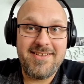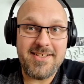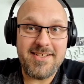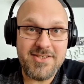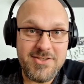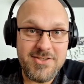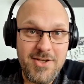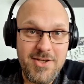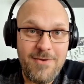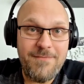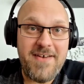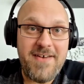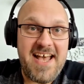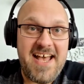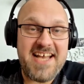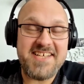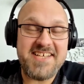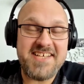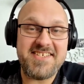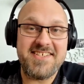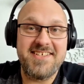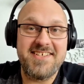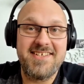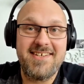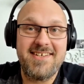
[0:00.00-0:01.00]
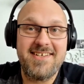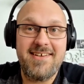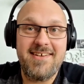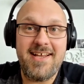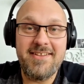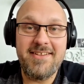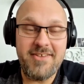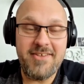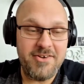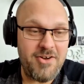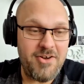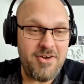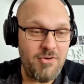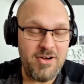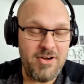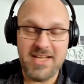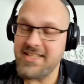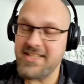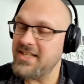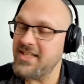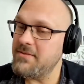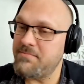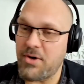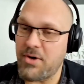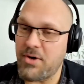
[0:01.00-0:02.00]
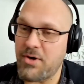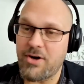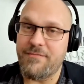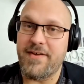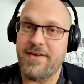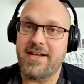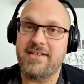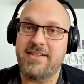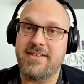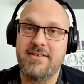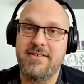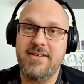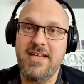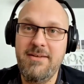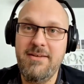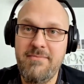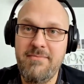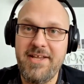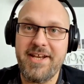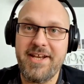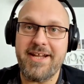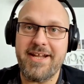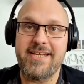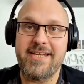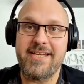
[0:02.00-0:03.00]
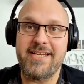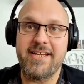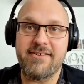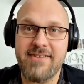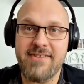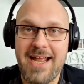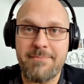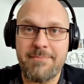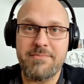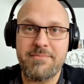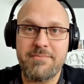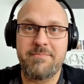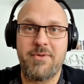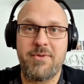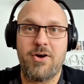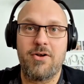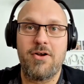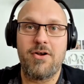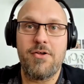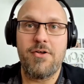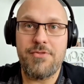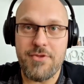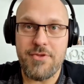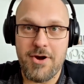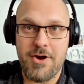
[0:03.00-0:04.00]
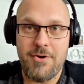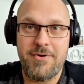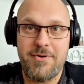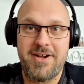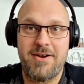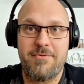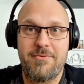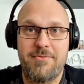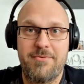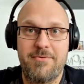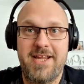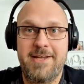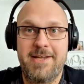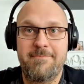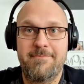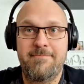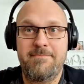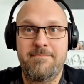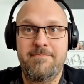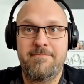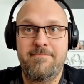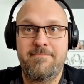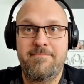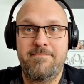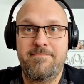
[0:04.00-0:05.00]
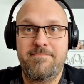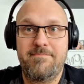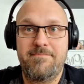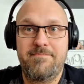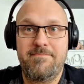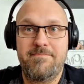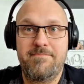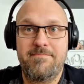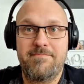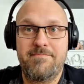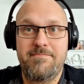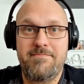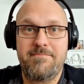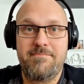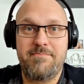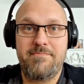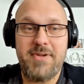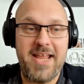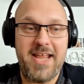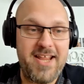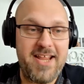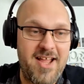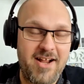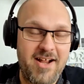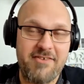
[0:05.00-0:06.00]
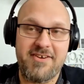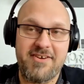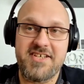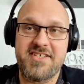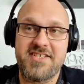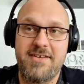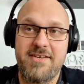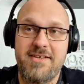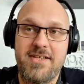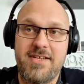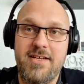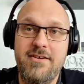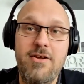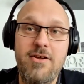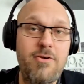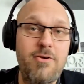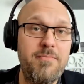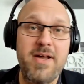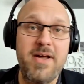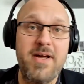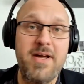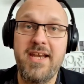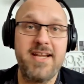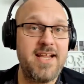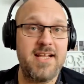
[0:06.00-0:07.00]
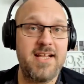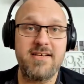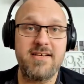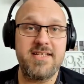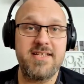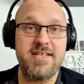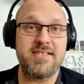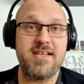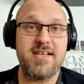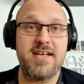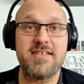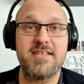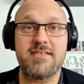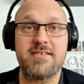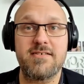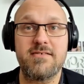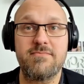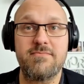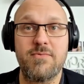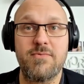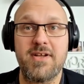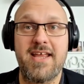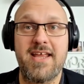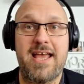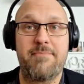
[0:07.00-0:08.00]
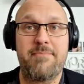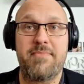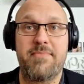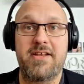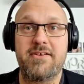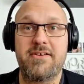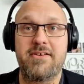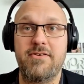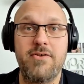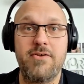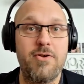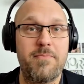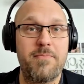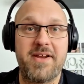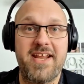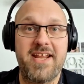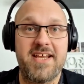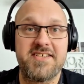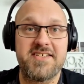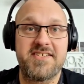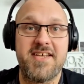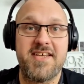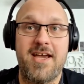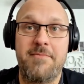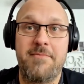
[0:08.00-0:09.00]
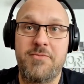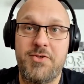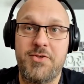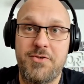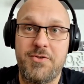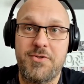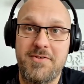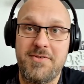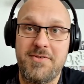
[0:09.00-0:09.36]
That's so fast. And the goalie did perfect. Immediately grab the ball, throw it away. Play aggressively. Nobody can discuss what happened. Nobody has time to.